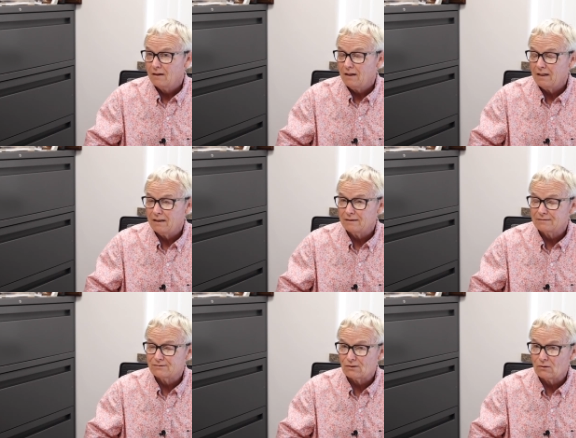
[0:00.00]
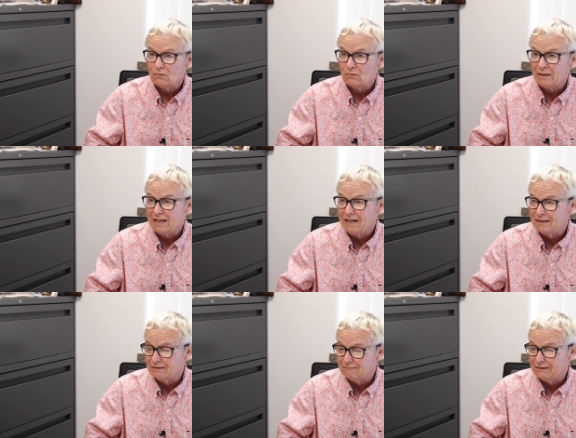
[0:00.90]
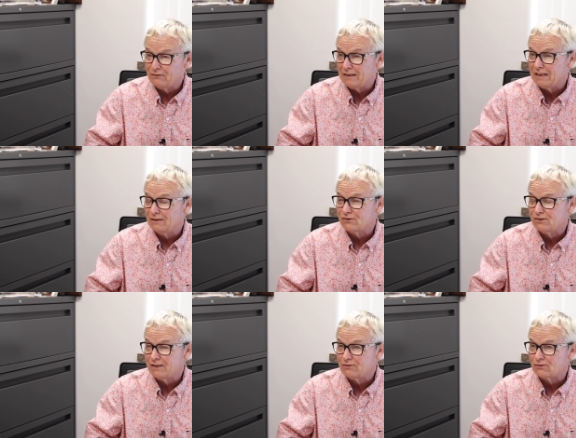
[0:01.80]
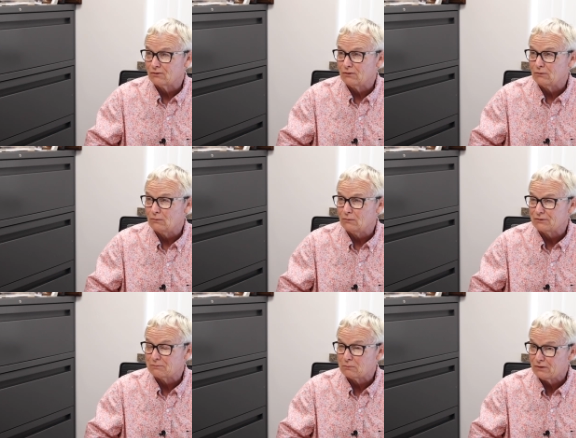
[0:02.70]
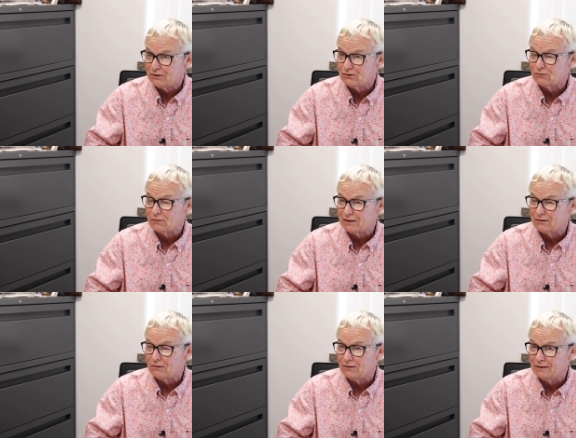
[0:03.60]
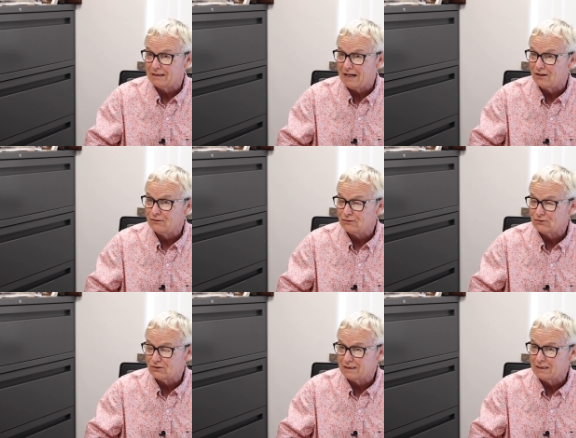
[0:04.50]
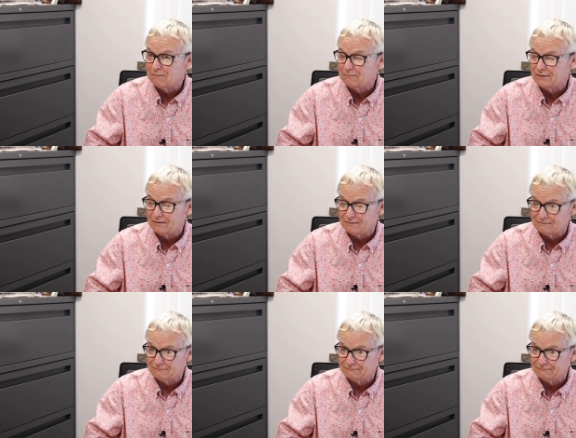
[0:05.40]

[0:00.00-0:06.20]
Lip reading: And I had a good English teacher who was pretty strict on how you should keep the